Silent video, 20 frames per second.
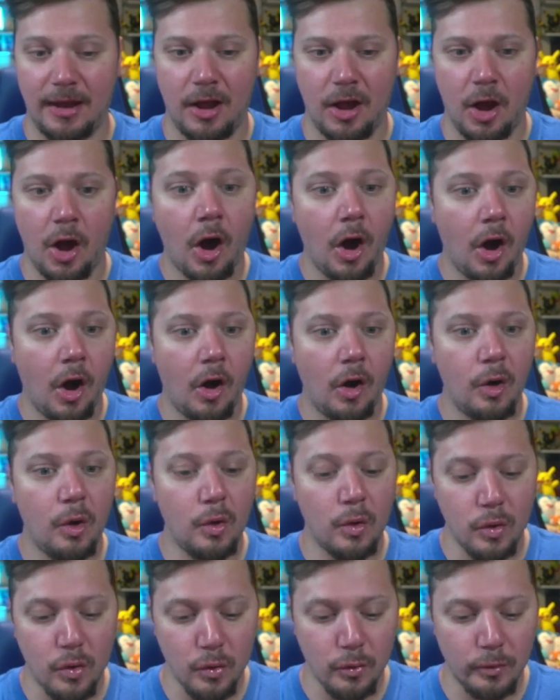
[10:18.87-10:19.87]

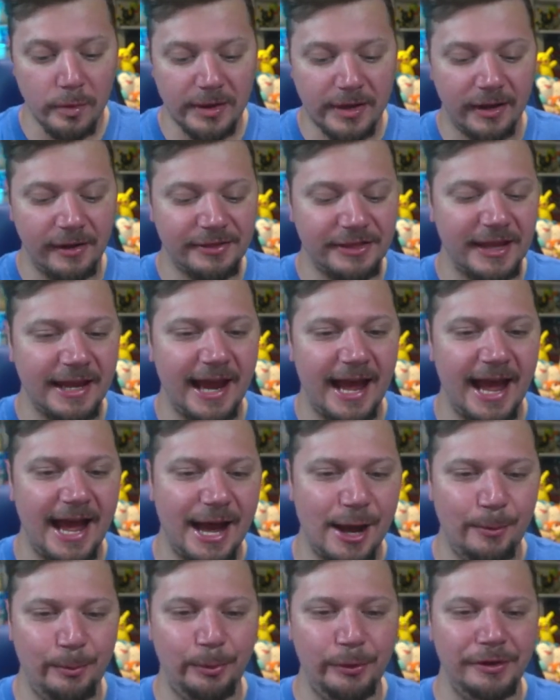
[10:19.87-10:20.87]
Oh, we got the
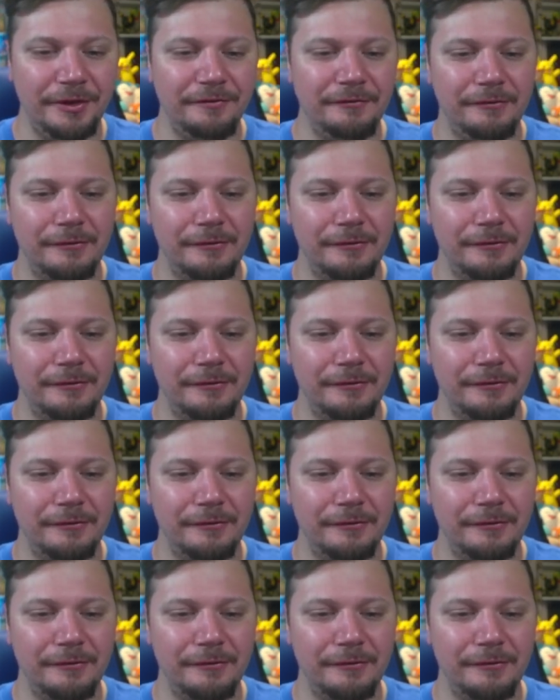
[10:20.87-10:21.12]
Applin